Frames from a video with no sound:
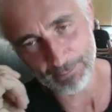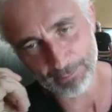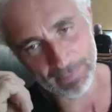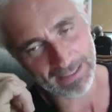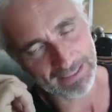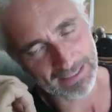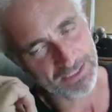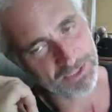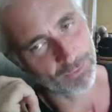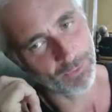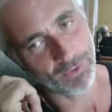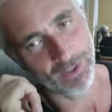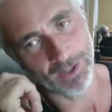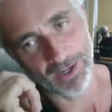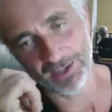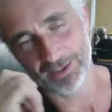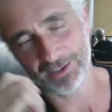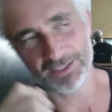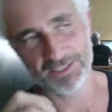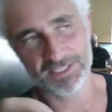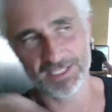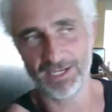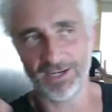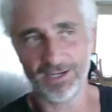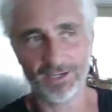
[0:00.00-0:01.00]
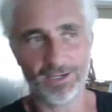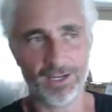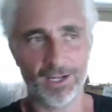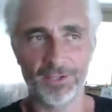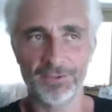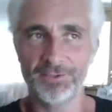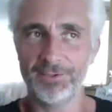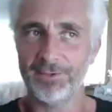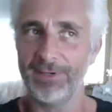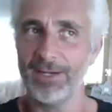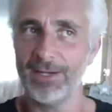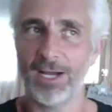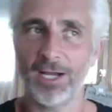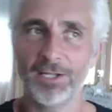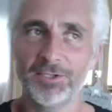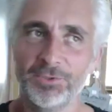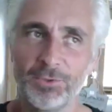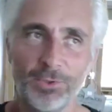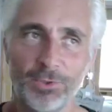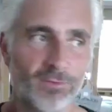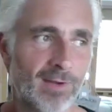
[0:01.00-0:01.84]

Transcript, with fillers: I'm back to work. I said I can't do it. I do a